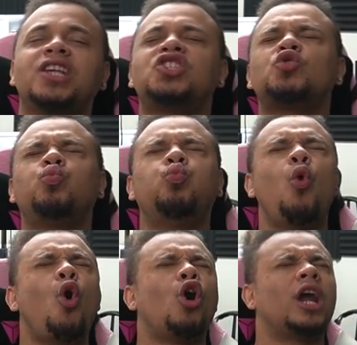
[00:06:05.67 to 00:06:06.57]

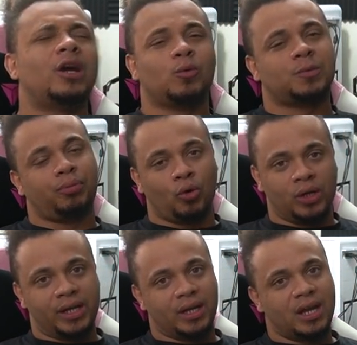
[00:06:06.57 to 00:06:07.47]
swore it was
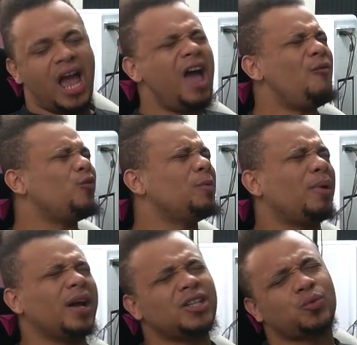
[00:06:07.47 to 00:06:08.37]
Broly.
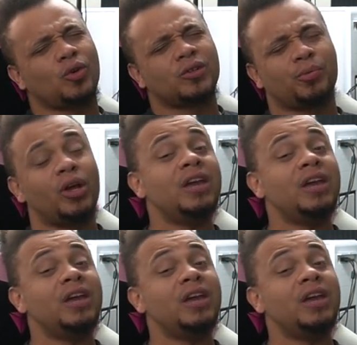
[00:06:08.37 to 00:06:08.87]
Everybody swore it was Broly.